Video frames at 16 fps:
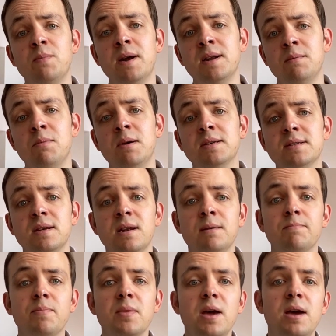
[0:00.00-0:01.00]
money basically.
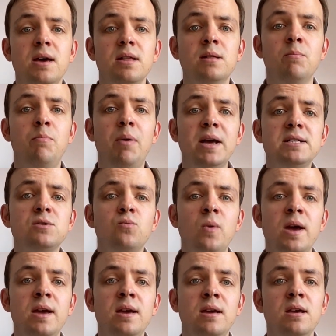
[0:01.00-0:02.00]
The best
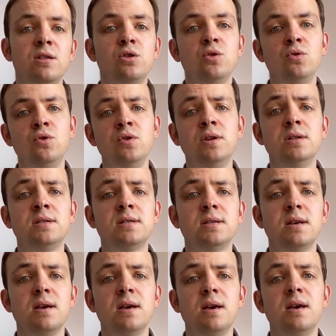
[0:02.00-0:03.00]
way to do
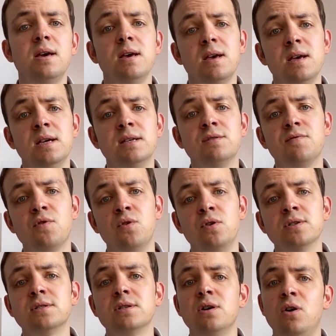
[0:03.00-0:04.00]
this is of
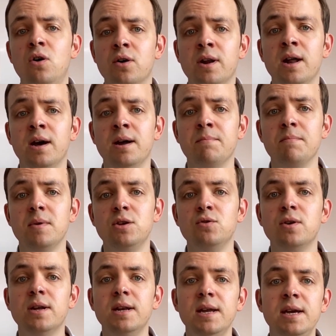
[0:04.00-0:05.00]
course online. You
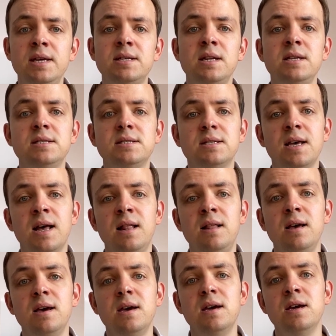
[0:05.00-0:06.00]
can easily sell
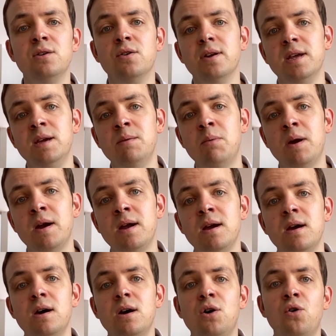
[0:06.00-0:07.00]
it on eBay
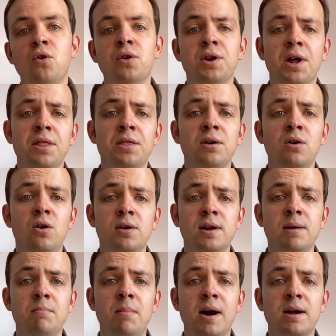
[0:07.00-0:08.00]
or another
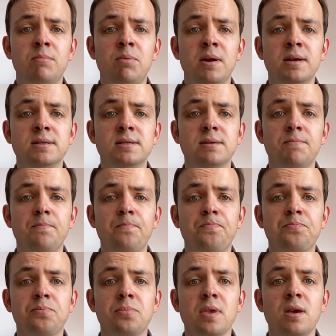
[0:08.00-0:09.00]
online marketplace.
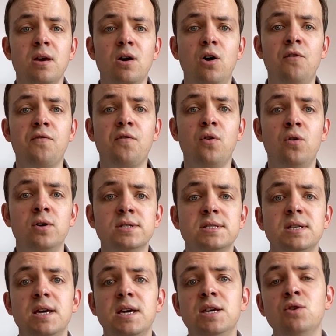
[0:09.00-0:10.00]
Of
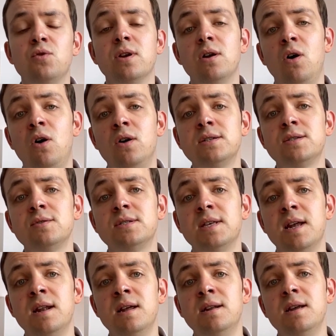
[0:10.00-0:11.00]
course you can also
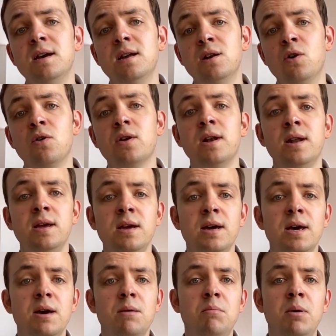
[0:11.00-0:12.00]
sell it locally,
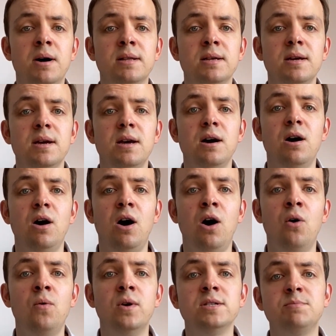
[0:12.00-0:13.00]
but
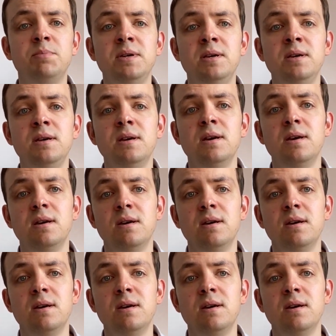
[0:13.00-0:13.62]
always be